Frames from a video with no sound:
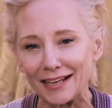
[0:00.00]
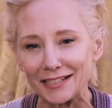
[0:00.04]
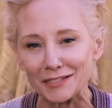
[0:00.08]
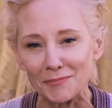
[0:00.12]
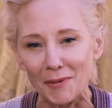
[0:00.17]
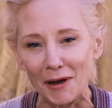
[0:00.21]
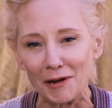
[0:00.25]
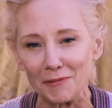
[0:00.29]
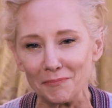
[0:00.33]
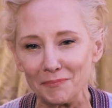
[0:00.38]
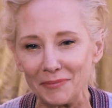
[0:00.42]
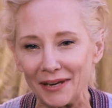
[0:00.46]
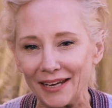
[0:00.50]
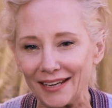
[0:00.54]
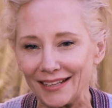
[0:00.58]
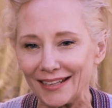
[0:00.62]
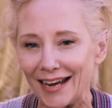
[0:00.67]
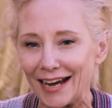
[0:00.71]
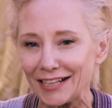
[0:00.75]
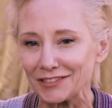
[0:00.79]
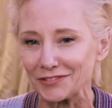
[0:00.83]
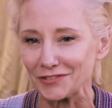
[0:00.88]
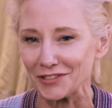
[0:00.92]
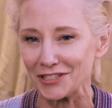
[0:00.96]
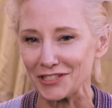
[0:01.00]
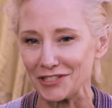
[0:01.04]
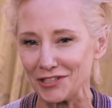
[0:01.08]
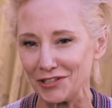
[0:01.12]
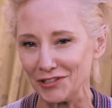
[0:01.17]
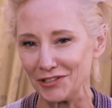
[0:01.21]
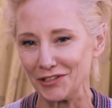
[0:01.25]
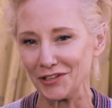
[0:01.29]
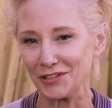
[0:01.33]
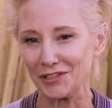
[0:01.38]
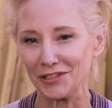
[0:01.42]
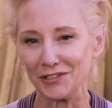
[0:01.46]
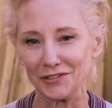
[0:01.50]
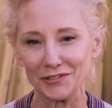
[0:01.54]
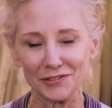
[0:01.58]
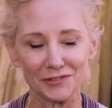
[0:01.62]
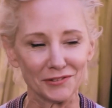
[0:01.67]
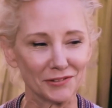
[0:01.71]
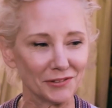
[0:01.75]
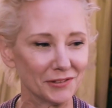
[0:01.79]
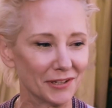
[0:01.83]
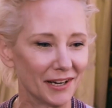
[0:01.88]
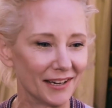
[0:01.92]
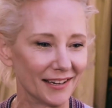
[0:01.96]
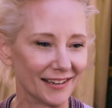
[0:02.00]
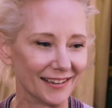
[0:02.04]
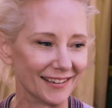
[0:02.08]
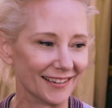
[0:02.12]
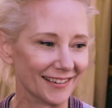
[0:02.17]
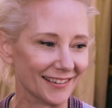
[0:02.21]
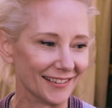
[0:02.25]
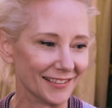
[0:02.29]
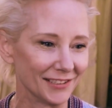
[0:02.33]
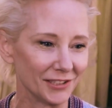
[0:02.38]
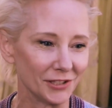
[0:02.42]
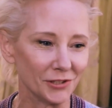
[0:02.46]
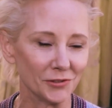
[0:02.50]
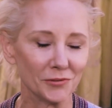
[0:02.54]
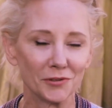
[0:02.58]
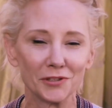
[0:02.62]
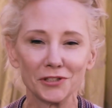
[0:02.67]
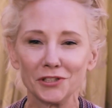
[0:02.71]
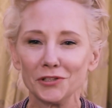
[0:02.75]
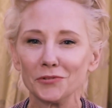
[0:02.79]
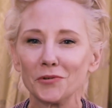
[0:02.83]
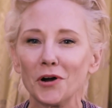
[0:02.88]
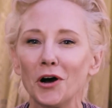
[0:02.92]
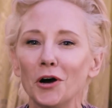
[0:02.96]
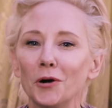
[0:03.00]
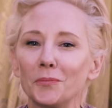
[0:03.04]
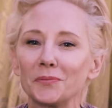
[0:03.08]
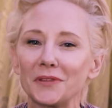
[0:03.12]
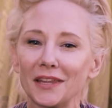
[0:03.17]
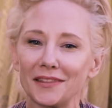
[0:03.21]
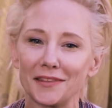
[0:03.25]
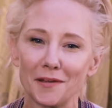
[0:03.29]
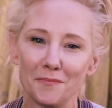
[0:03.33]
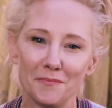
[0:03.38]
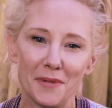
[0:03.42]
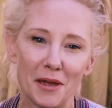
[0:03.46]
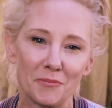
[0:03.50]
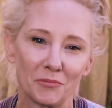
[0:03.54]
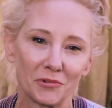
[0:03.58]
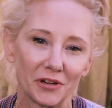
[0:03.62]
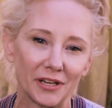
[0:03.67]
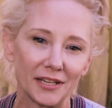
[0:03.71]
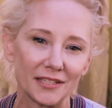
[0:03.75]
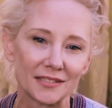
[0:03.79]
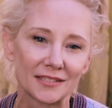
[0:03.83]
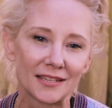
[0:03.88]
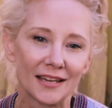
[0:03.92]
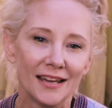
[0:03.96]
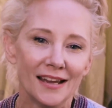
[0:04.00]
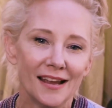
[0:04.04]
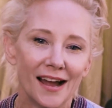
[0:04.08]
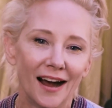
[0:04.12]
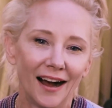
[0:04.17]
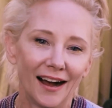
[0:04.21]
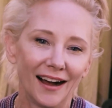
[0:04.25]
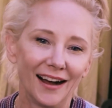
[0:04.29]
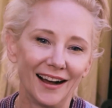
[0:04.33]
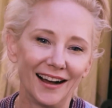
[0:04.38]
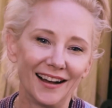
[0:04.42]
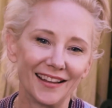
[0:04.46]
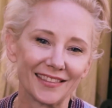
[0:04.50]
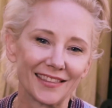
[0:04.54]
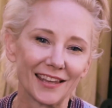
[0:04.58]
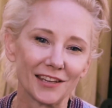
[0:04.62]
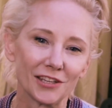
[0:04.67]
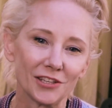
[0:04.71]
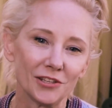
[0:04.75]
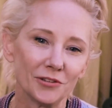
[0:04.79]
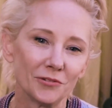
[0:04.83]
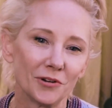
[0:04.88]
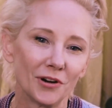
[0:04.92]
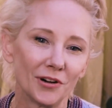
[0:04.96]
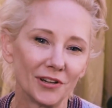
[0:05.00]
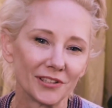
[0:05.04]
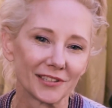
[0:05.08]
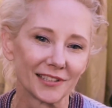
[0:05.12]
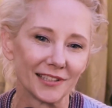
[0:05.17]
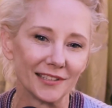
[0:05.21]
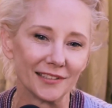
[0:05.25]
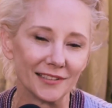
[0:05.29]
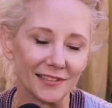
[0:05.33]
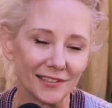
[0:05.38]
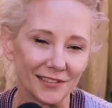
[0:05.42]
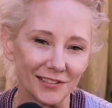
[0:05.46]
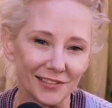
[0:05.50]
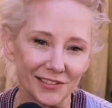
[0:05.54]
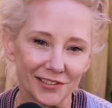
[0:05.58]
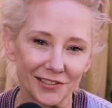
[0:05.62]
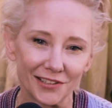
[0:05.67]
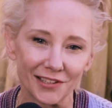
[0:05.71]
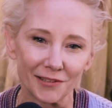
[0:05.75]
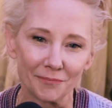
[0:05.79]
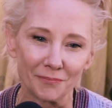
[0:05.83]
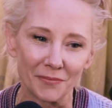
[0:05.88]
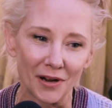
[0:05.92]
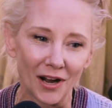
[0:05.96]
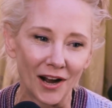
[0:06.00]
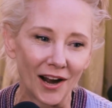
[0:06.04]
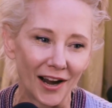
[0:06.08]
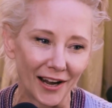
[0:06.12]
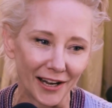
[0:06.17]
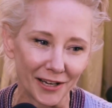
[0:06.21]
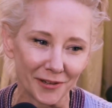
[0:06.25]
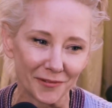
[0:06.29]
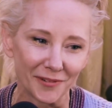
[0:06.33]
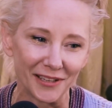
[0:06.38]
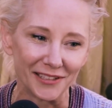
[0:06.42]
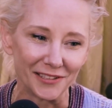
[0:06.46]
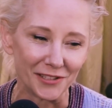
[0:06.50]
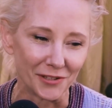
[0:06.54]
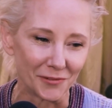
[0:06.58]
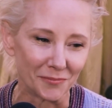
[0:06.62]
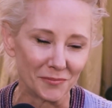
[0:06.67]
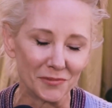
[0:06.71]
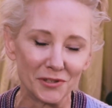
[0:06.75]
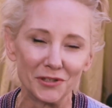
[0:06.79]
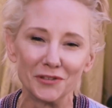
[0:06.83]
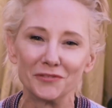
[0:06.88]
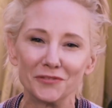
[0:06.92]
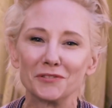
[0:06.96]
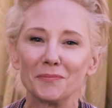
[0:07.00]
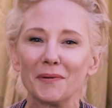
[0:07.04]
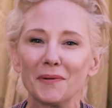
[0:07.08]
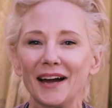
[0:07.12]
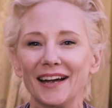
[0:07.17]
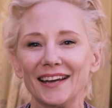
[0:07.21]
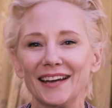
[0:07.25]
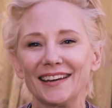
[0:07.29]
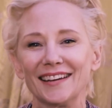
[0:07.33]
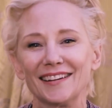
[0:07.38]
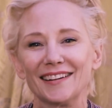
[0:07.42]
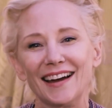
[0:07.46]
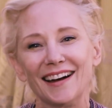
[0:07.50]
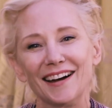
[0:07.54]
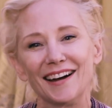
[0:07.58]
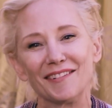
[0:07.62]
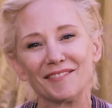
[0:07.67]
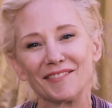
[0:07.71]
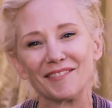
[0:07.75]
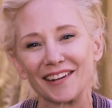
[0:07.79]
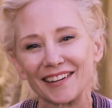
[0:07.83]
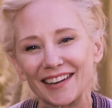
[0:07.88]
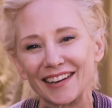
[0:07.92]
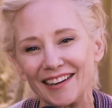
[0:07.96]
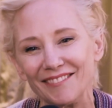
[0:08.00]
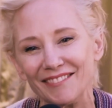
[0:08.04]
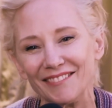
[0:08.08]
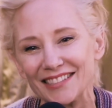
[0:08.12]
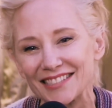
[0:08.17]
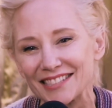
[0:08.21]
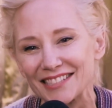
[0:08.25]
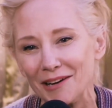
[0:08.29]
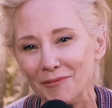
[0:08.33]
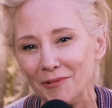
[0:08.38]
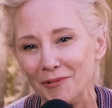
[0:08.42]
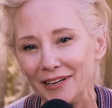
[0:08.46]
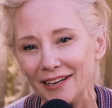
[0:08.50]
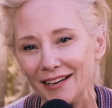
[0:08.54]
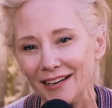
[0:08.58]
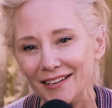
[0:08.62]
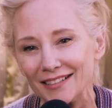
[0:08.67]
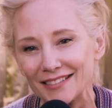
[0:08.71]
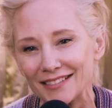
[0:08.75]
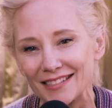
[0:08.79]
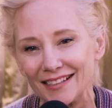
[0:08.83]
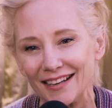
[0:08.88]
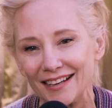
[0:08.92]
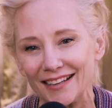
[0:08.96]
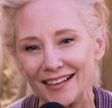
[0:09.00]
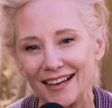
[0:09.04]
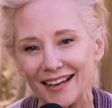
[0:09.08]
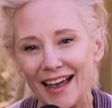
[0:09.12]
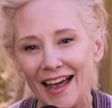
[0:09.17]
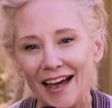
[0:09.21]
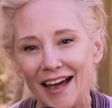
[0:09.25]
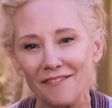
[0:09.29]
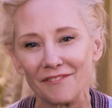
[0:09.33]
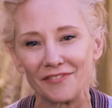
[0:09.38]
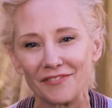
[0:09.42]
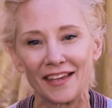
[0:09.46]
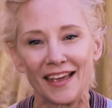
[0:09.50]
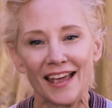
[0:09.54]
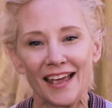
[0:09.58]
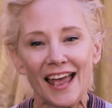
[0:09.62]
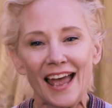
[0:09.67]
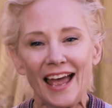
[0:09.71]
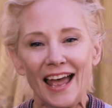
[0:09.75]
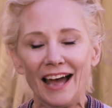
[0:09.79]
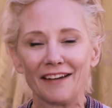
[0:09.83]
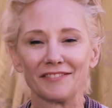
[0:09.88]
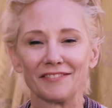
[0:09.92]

things about being an actress, you know, you hope that the memories that you hold in your heart when you're moved by working with someone else have